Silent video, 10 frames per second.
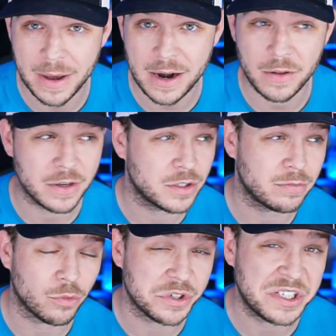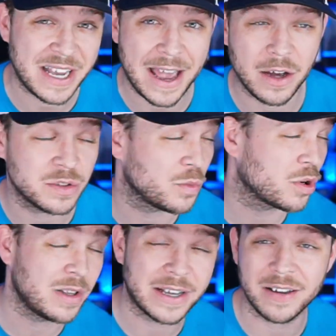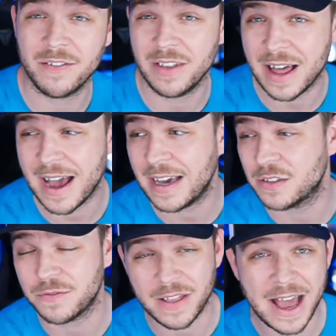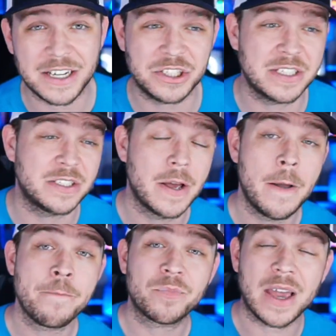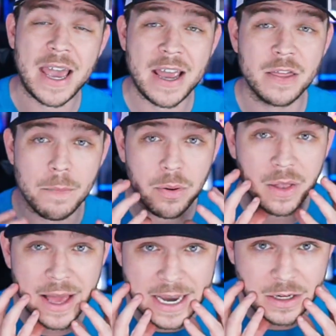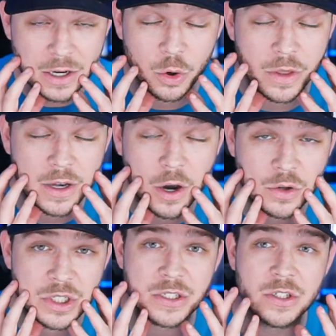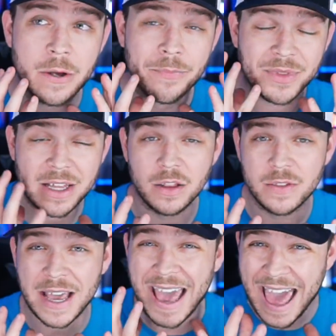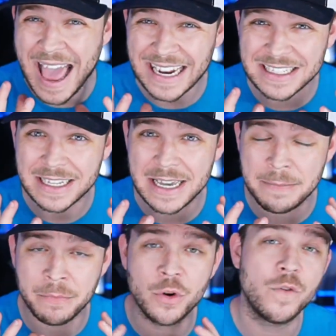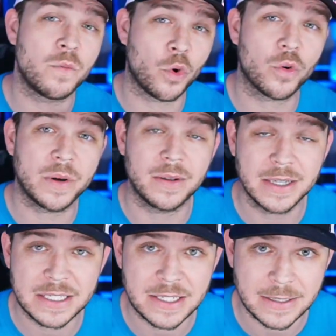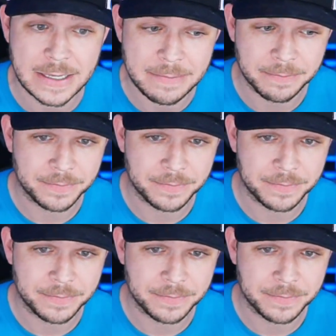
feel better. There's more sounds, more clicking of lights, flashes, and the player or the coaches they act and move more realistically.